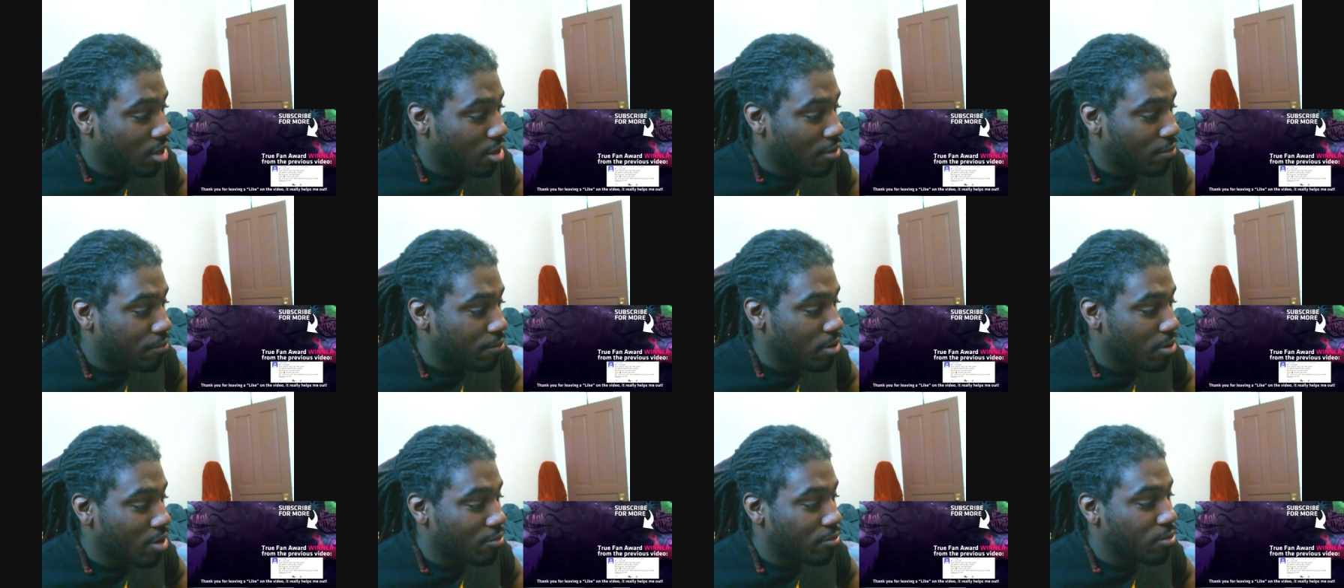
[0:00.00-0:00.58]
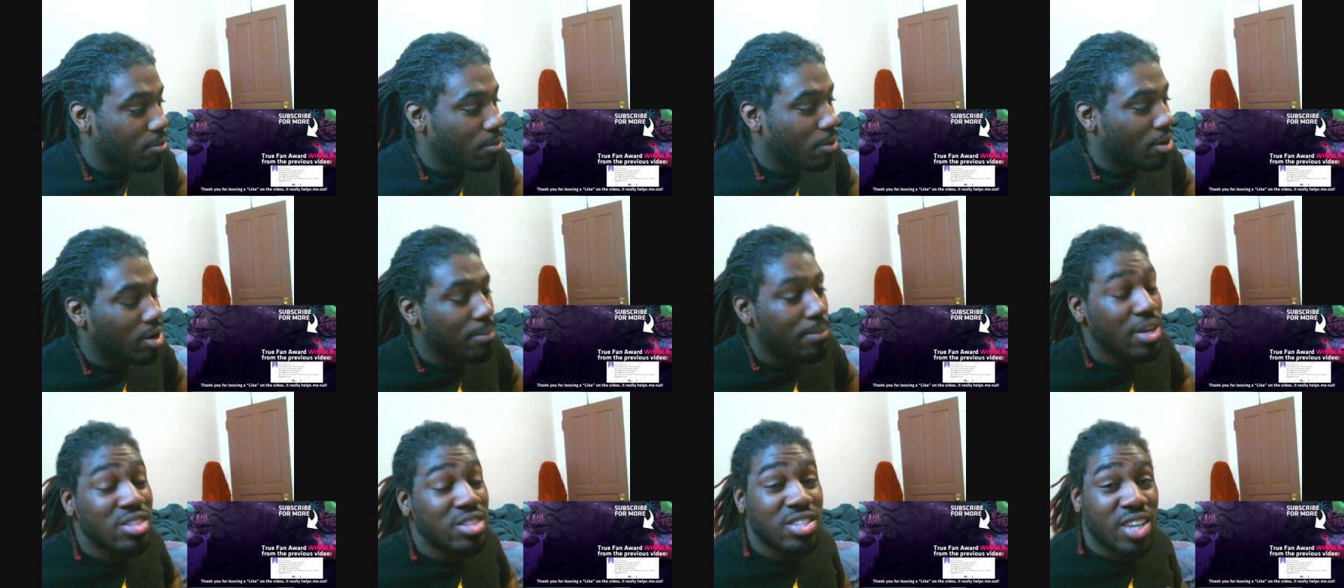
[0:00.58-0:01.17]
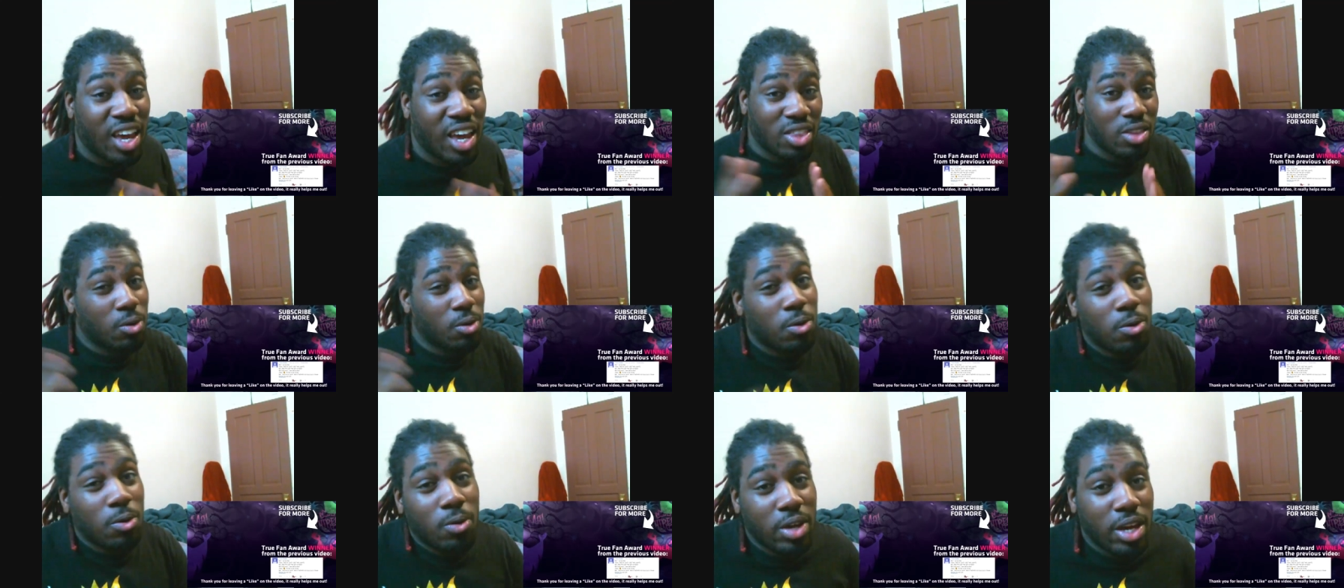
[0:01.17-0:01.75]
If if you want to be
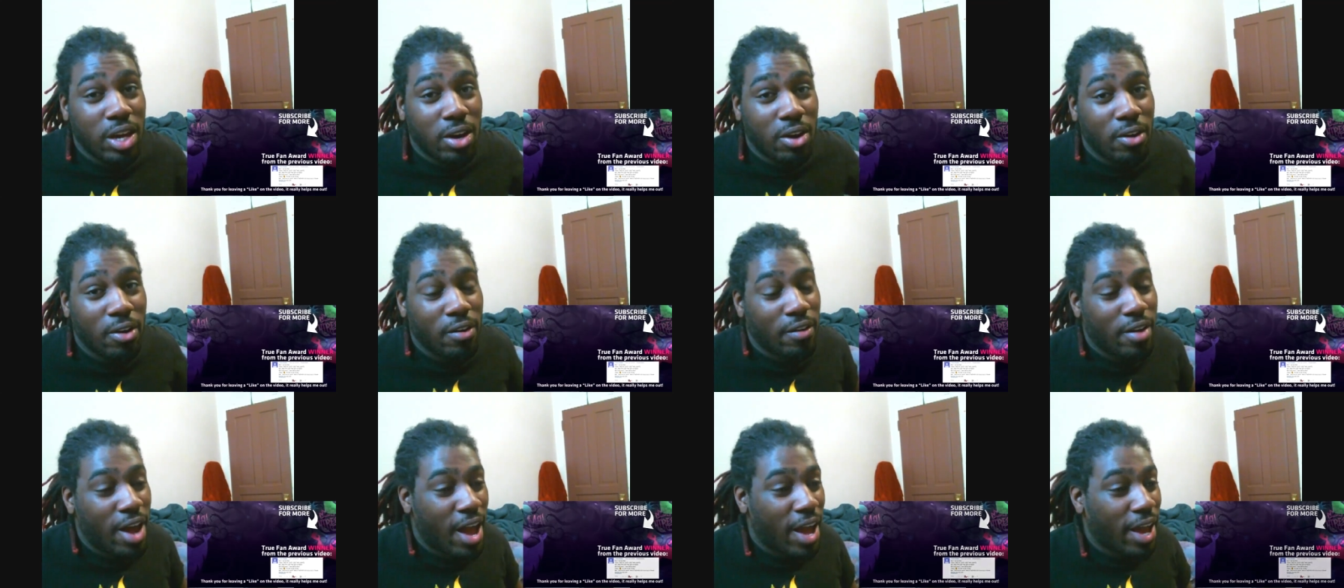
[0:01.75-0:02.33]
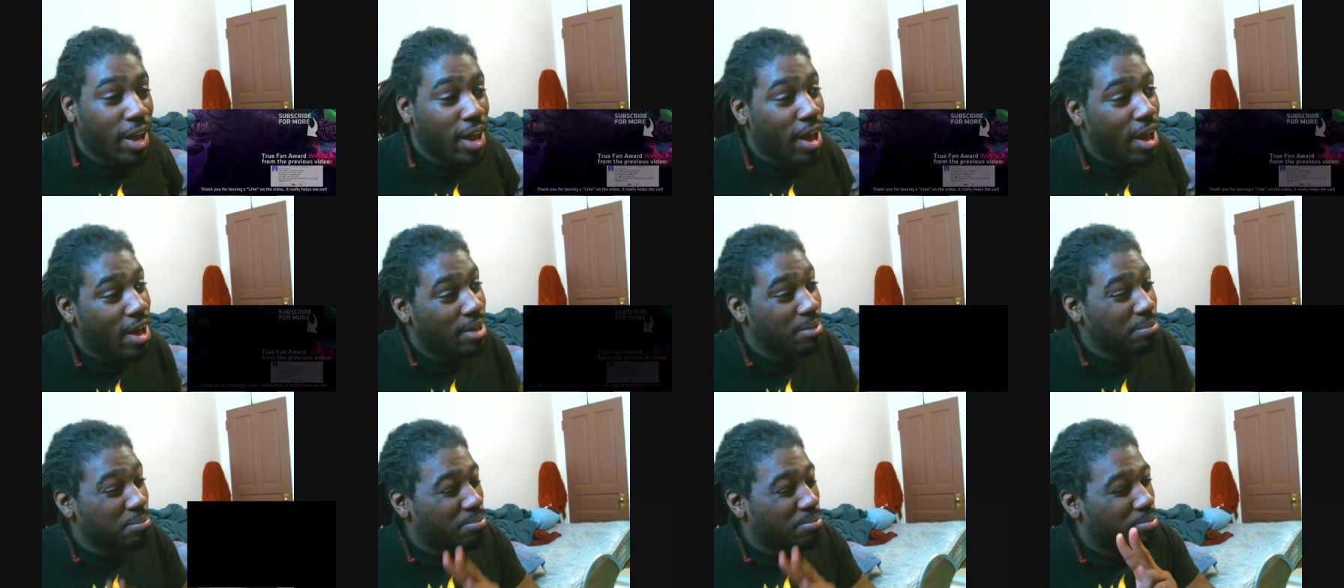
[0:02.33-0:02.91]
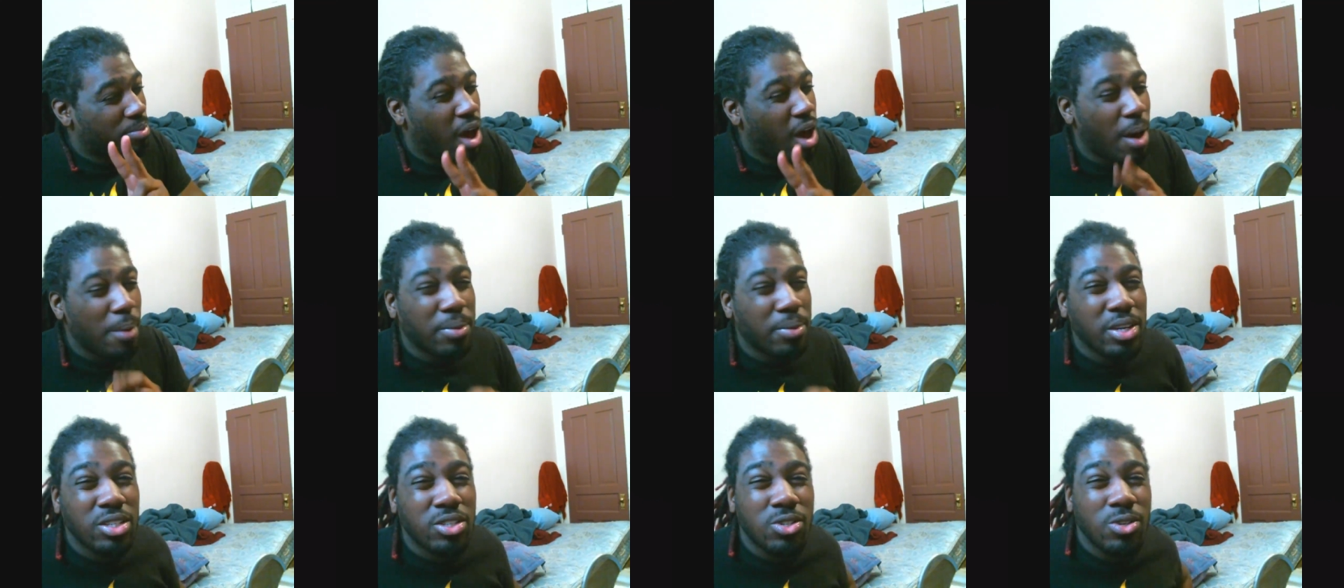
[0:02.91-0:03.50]
technical here, I got
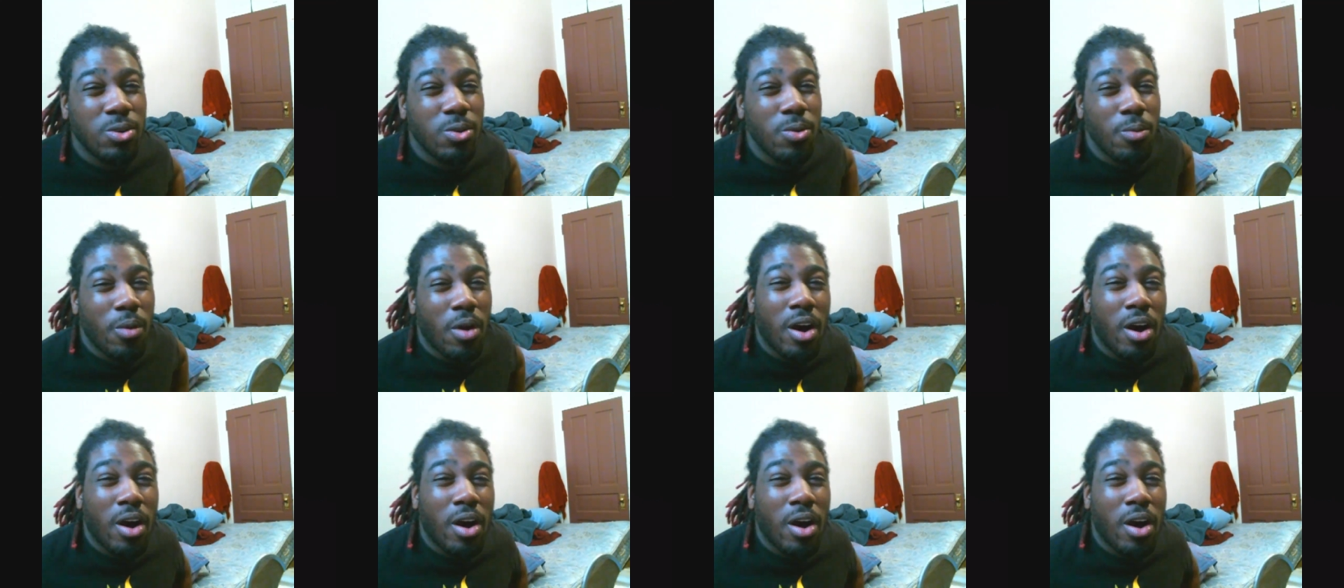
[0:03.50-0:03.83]
probably two